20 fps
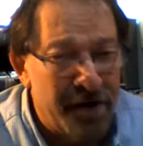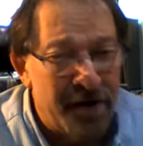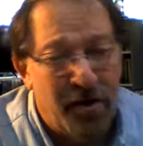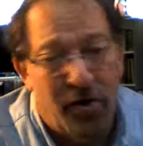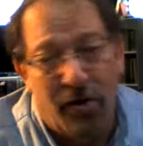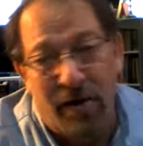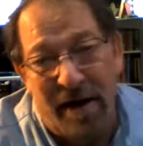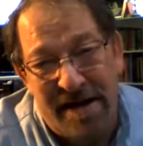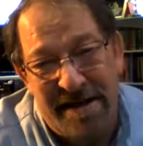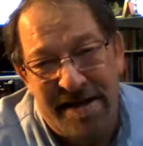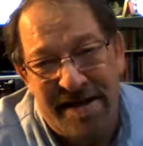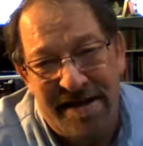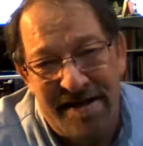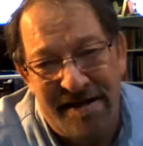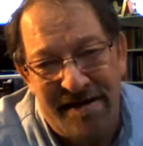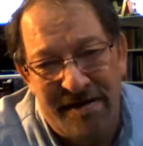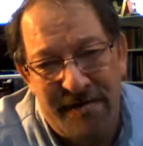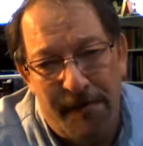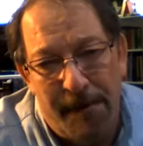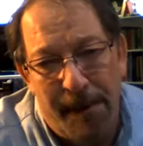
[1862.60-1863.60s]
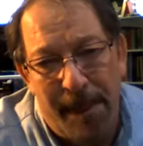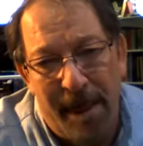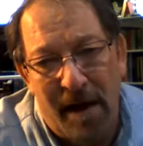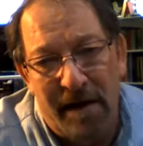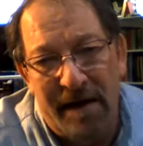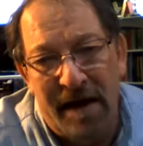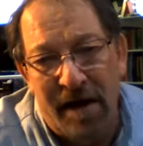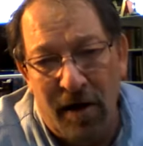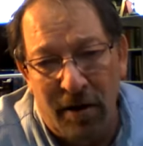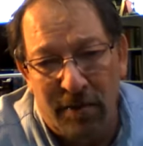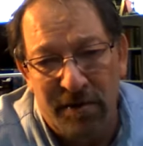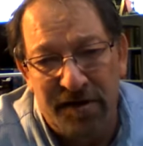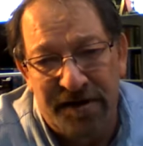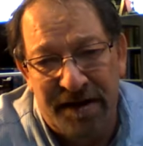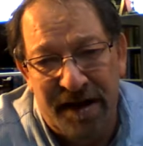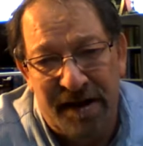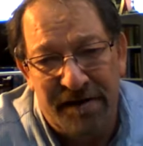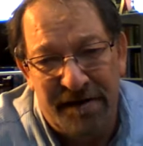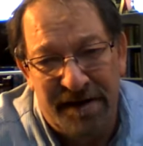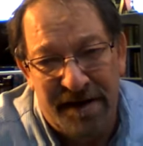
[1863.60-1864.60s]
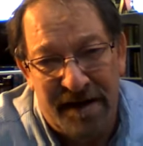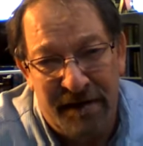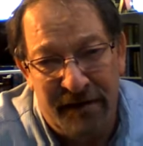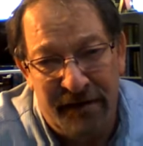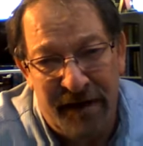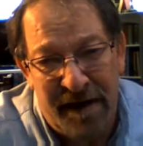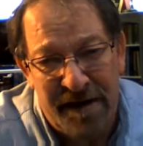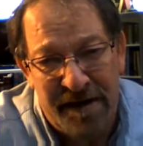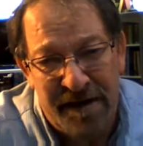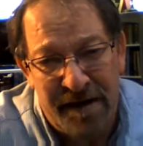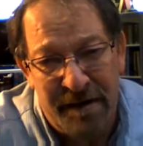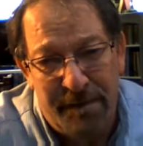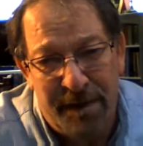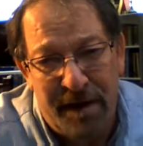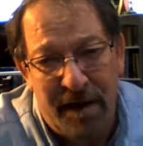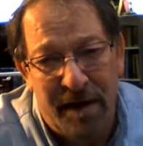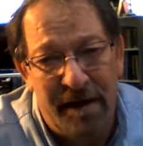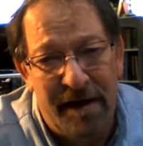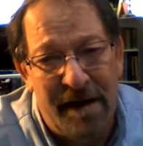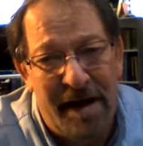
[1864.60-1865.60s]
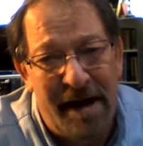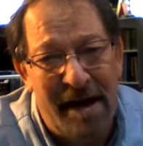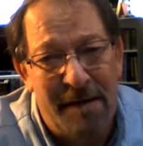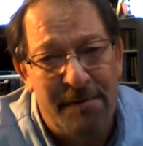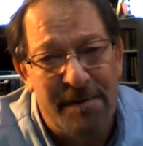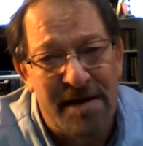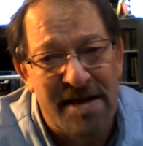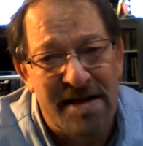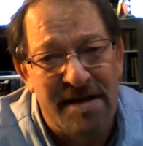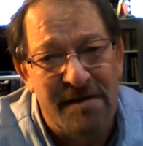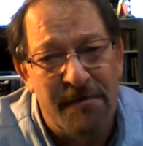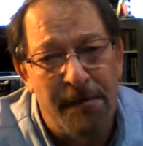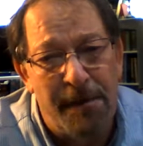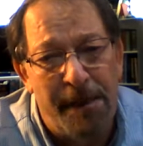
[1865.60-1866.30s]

crisis that almost tears the convention apart happens,